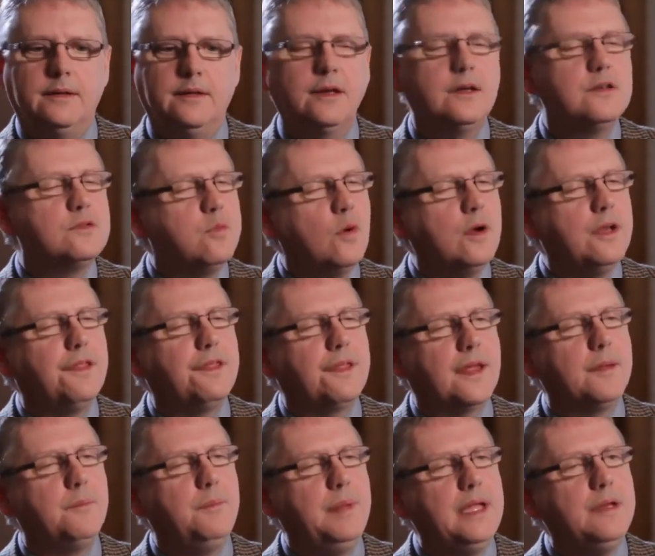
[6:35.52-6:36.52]
There is one
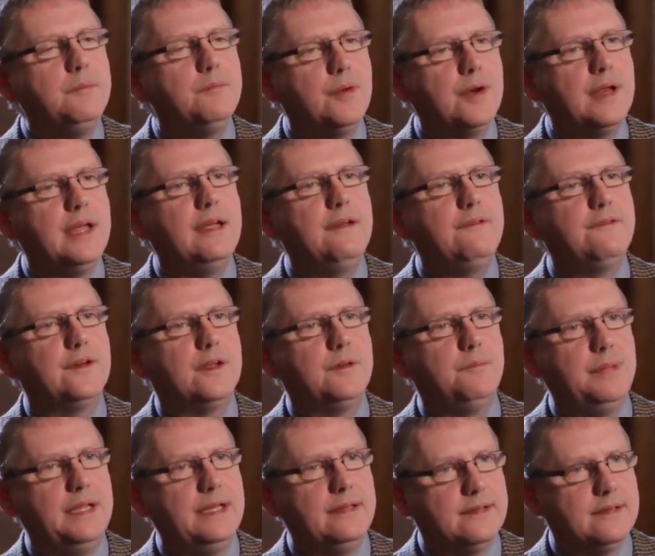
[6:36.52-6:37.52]
thing being brave
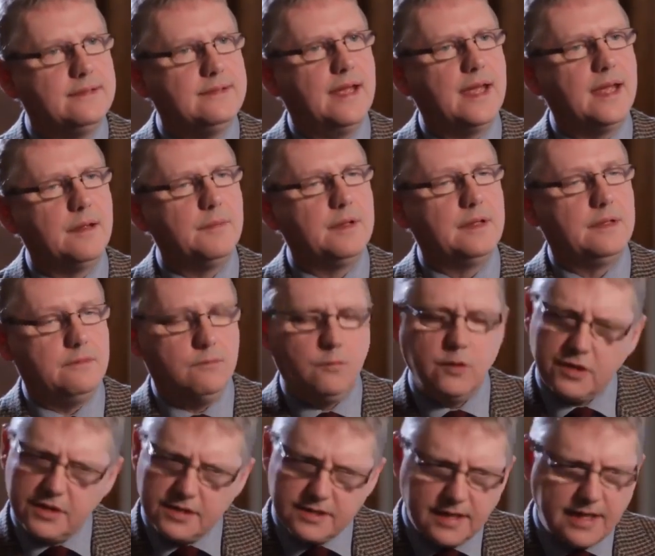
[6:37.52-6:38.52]
and being determined,
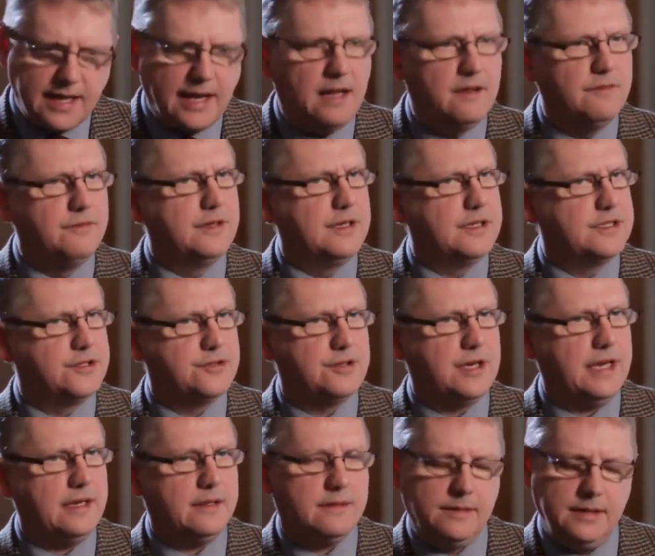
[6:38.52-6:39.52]
which is the Calvinist
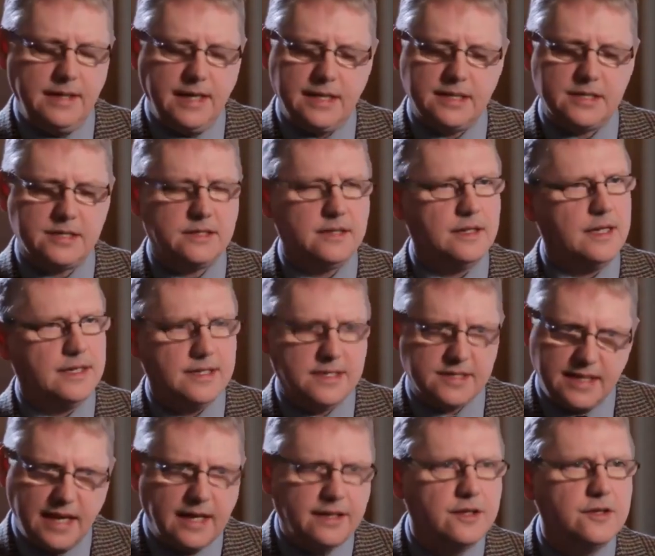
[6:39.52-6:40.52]
trait, yes, and
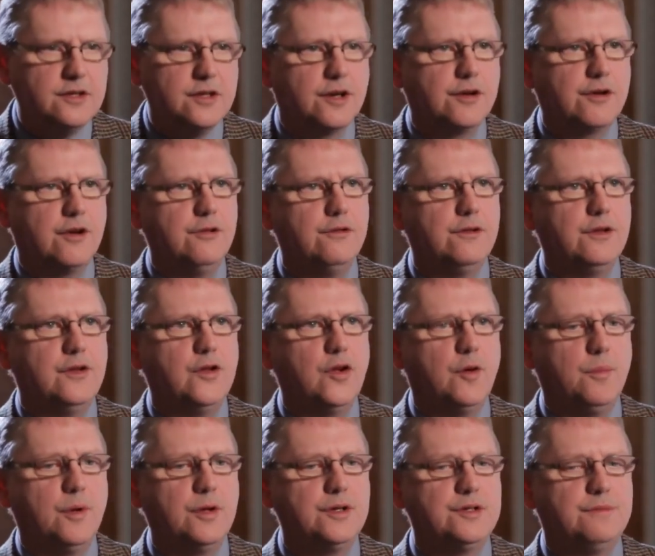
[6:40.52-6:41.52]
standing your ground and
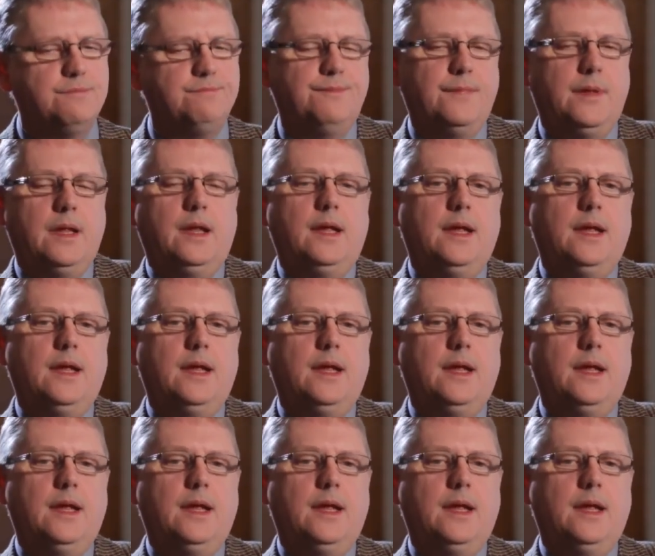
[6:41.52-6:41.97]
not budging.